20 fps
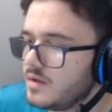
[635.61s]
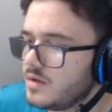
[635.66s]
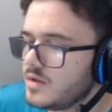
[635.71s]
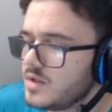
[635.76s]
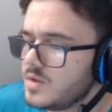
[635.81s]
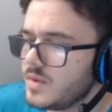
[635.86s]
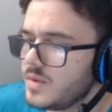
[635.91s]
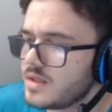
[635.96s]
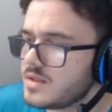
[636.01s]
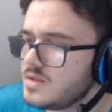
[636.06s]

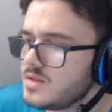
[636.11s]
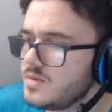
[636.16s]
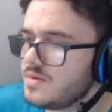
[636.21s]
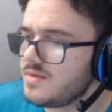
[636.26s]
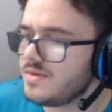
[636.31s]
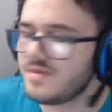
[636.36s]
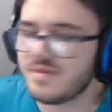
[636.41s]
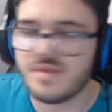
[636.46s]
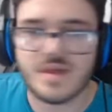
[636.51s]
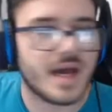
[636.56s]
you want to do
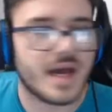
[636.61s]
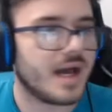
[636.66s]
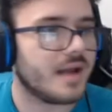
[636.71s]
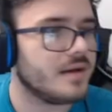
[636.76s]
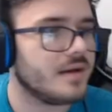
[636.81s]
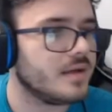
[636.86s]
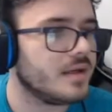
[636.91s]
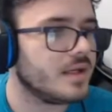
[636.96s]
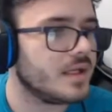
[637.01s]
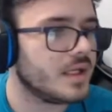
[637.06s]
that
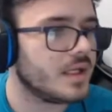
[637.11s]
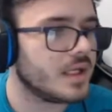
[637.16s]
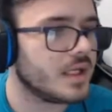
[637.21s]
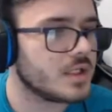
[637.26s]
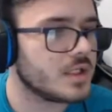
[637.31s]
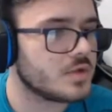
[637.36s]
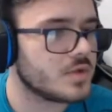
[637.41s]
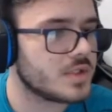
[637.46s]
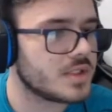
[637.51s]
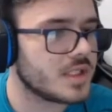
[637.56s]

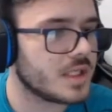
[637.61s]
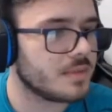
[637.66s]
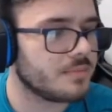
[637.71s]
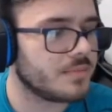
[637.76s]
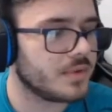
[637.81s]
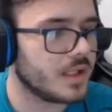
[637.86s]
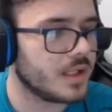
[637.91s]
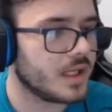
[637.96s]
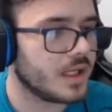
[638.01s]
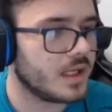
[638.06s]
interesting
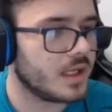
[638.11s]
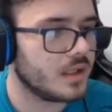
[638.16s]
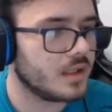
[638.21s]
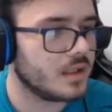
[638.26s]
play.